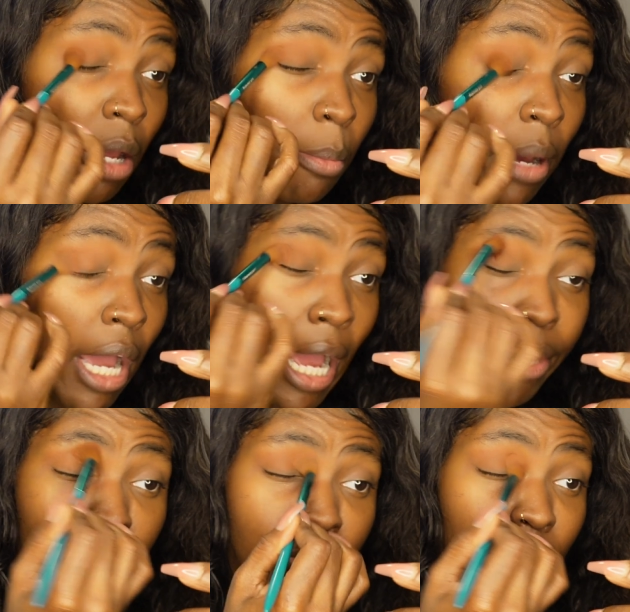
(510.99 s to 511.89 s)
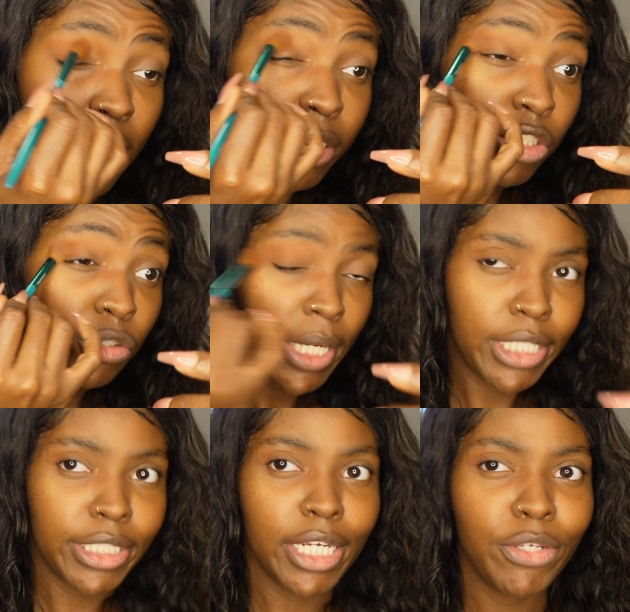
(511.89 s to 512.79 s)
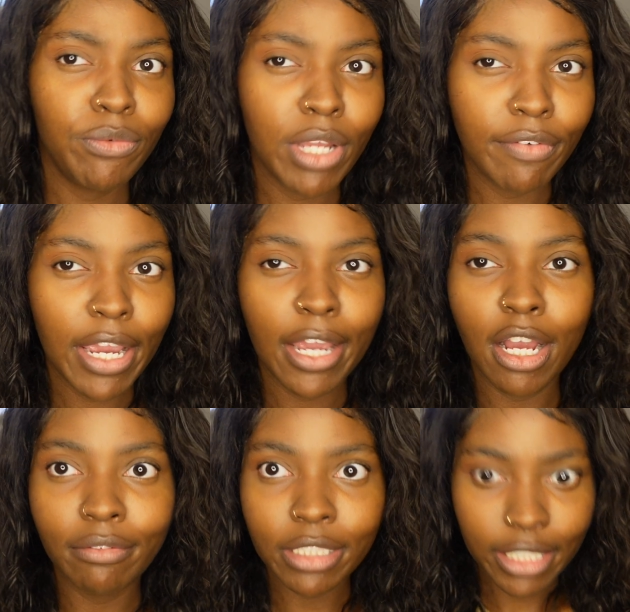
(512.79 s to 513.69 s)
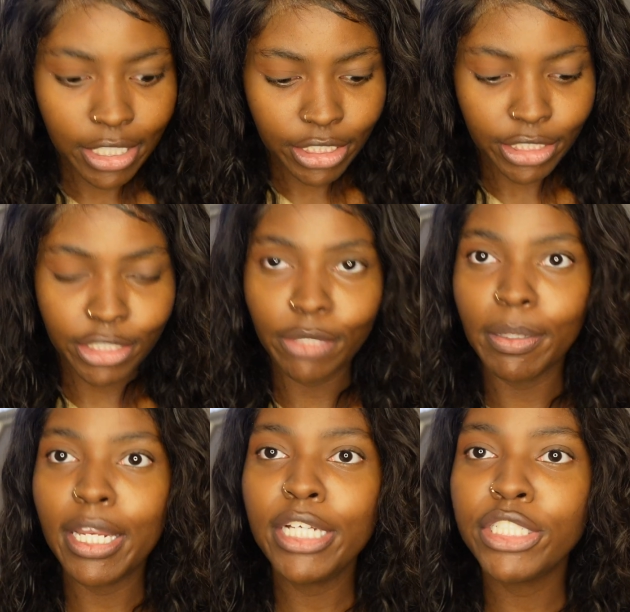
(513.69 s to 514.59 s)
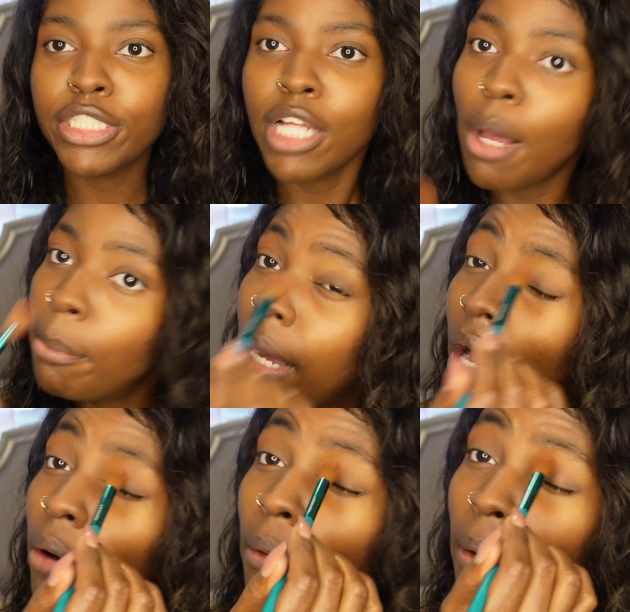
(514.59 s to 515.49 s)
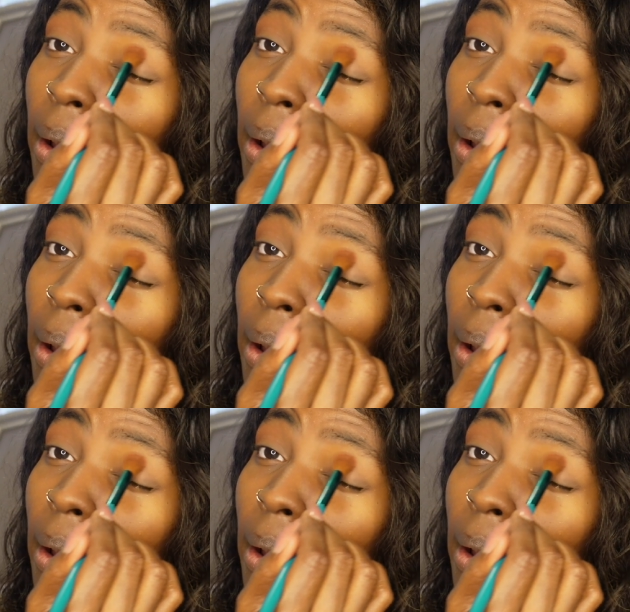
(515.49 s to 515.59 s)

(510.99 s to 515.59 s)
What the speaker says: But I do think it's strange that you never had conversations in your relation about